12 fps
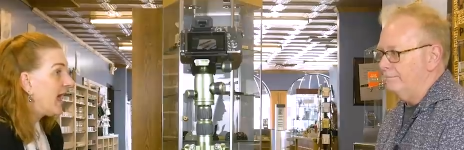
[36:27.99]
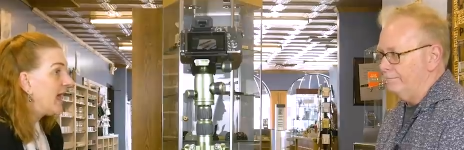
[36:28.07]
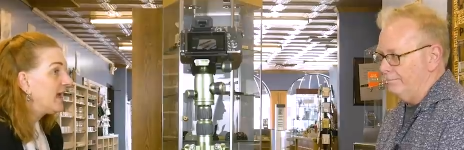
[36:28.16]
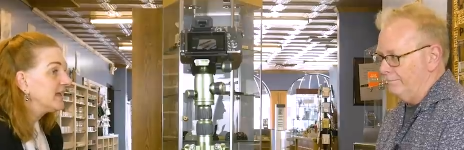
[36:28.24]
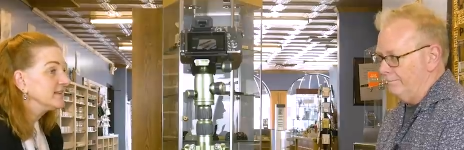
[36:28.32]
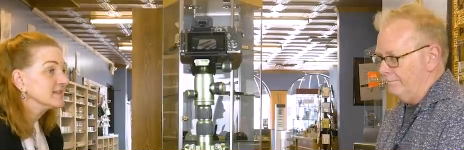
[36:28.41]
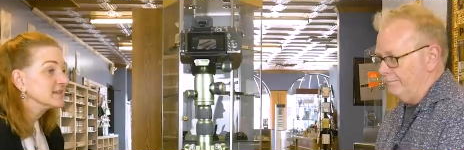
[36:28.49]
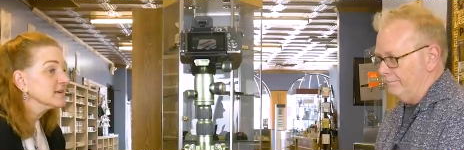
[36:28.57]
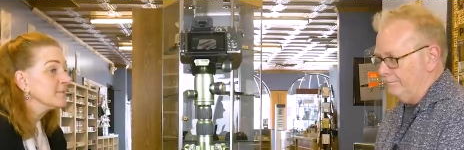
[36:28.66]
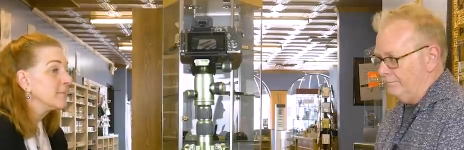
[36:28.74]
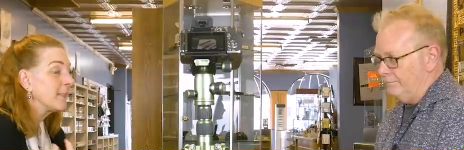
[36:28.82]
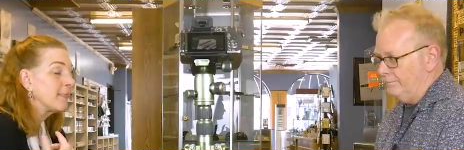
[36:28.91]
Speaker 1: And
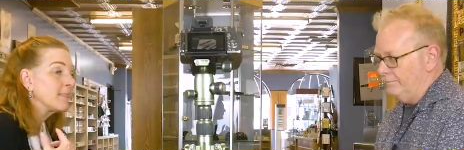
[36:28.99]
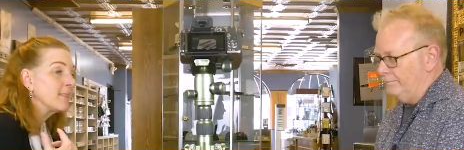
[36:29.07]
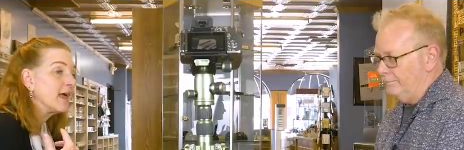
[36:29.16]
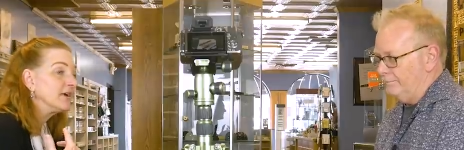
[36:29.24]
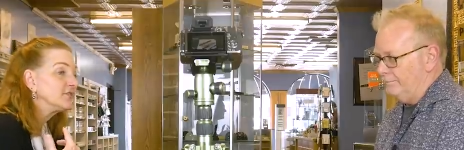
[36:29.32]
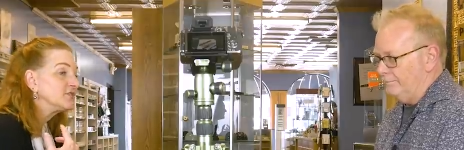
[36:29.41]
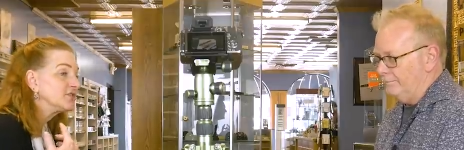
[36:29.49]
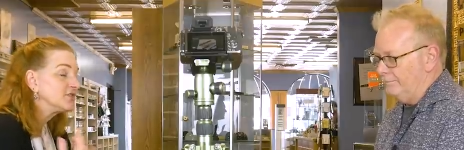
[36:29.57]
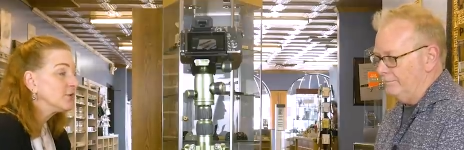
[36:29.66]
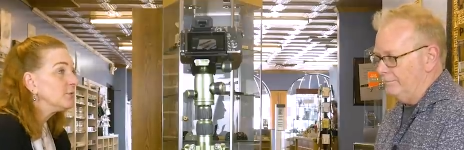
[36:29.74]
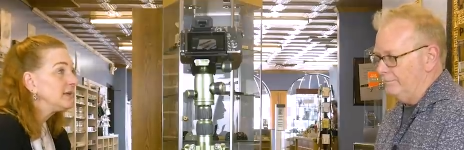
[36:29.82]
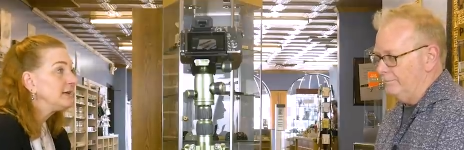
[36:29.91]

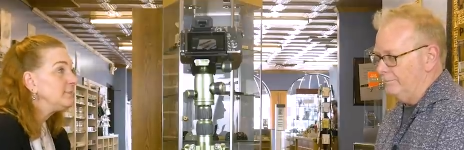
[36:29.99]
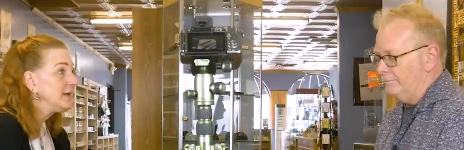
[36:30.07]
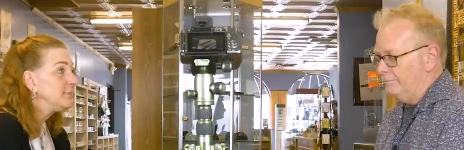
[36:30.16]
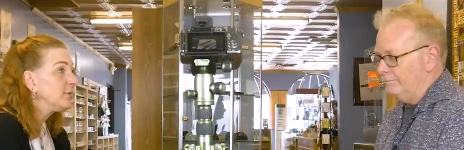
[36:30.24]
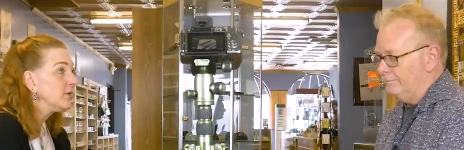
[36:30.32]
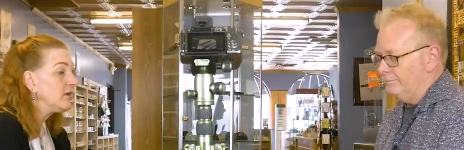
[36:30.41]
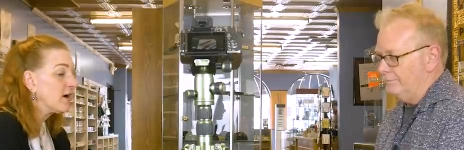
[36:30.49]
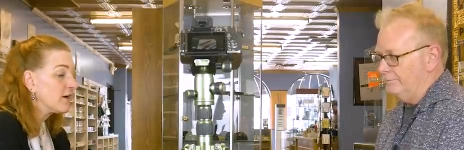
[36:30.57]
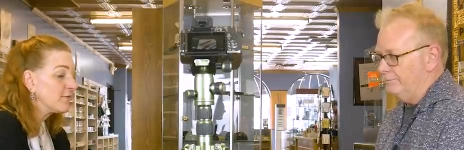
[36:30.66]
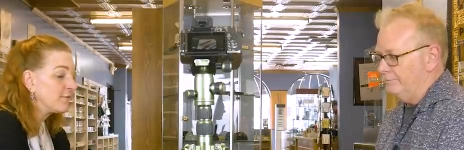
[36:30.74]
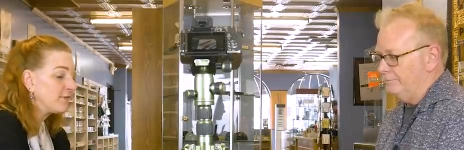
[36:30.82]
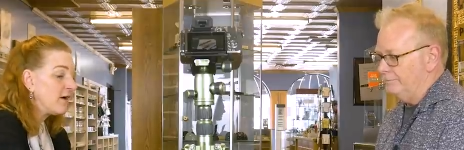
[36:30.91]
so many people
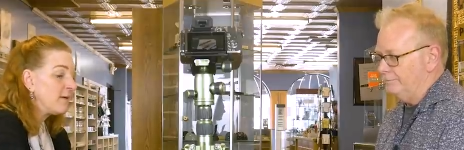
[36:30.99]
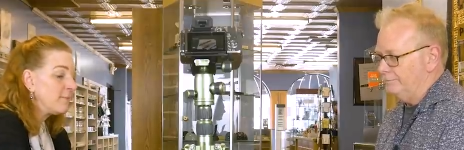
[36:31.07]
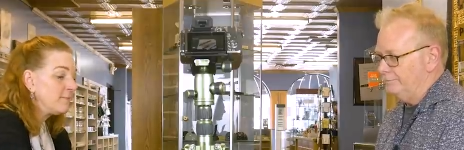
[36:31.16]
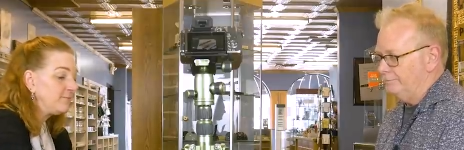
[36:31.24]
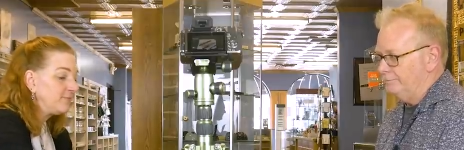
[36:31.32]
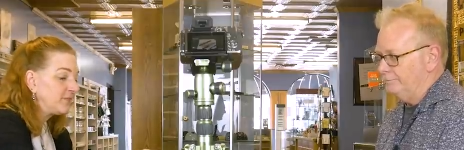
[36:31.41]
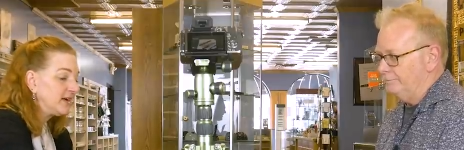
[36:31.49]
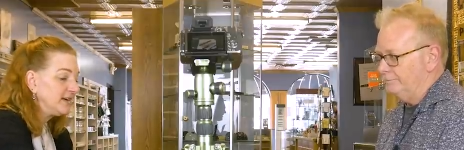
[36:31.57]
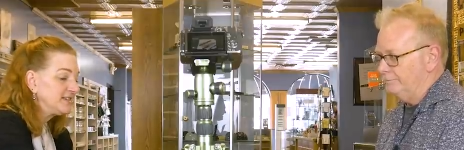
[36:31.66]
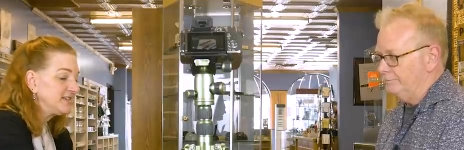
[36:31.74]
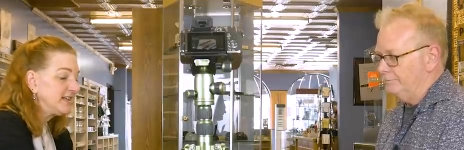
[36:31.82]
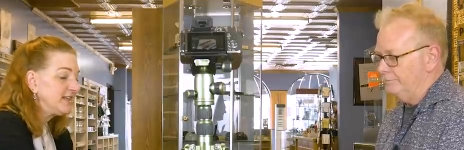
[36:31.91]
are from
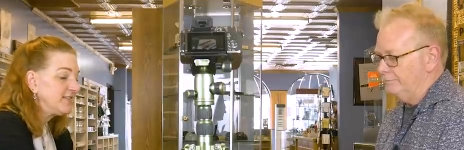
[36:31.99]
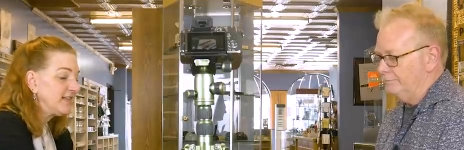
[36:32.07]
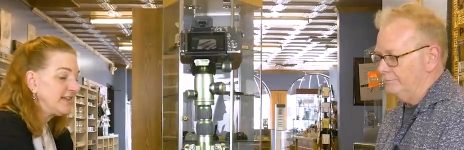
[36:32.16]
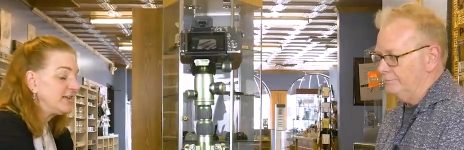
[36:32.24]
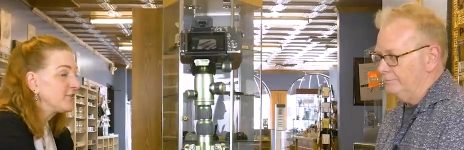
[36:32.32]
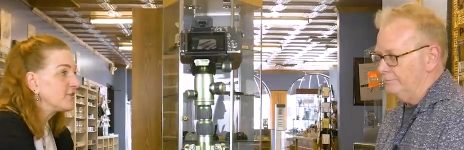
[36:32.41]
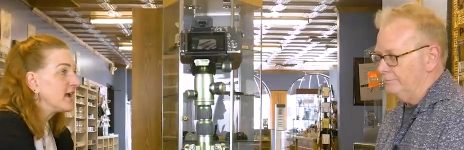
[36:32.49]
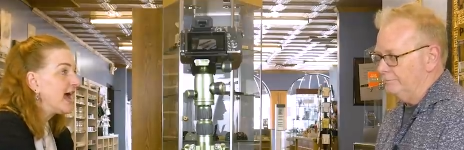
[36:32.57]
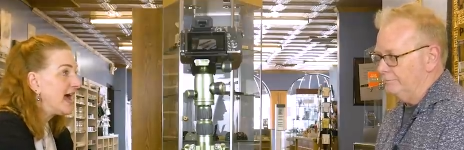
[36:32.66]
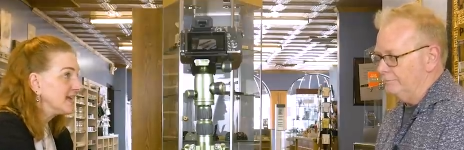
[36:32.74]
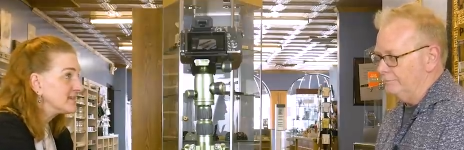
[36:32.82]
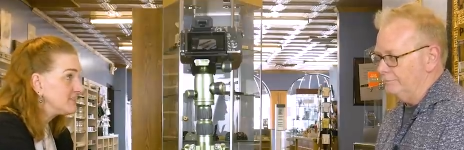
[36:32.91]
a city that either
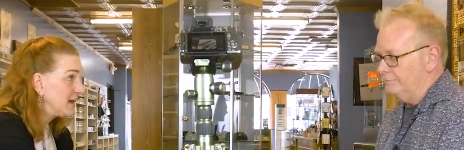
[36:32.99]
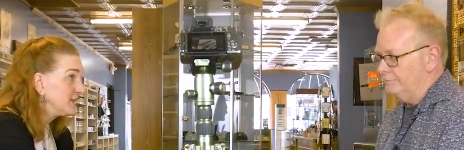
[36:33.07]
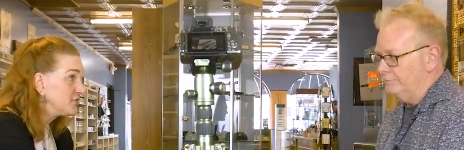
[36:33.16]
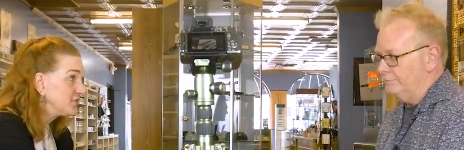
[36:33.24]
has a pen